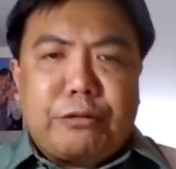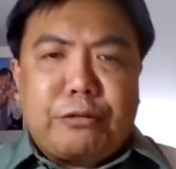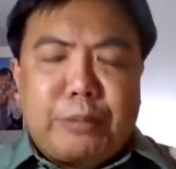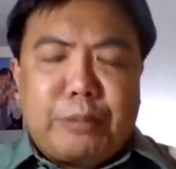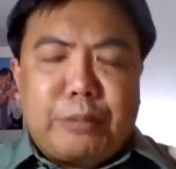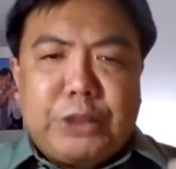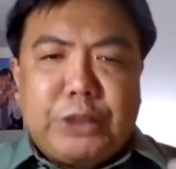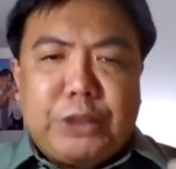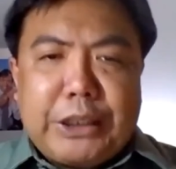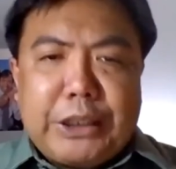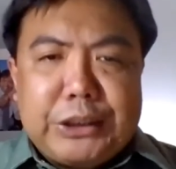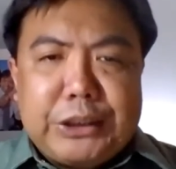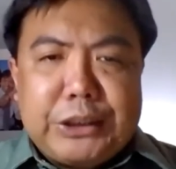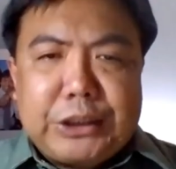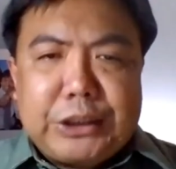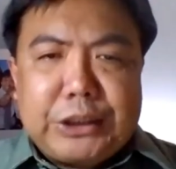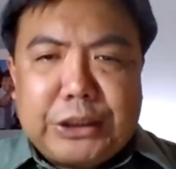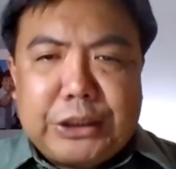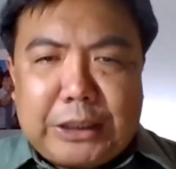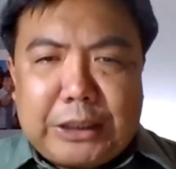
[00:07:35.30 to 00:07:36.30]
from
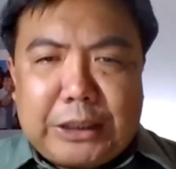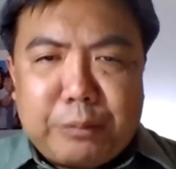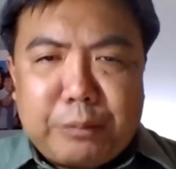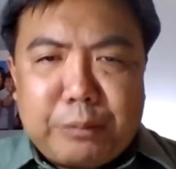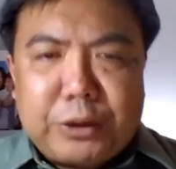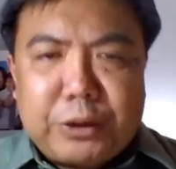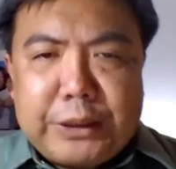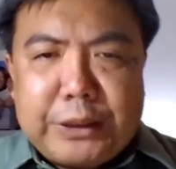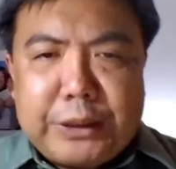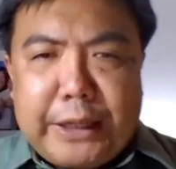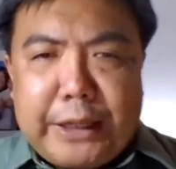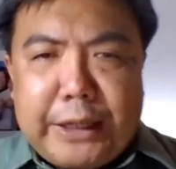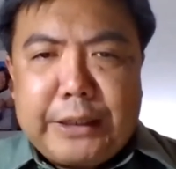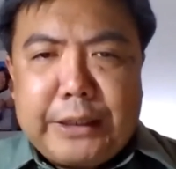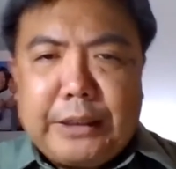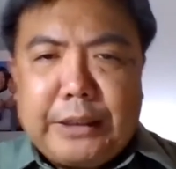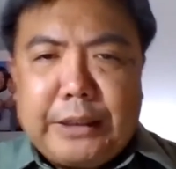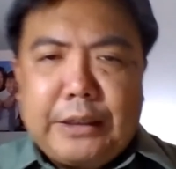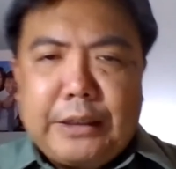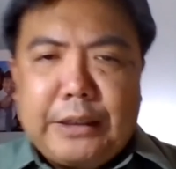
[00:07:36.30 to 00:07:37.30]
Genesis chapter 10,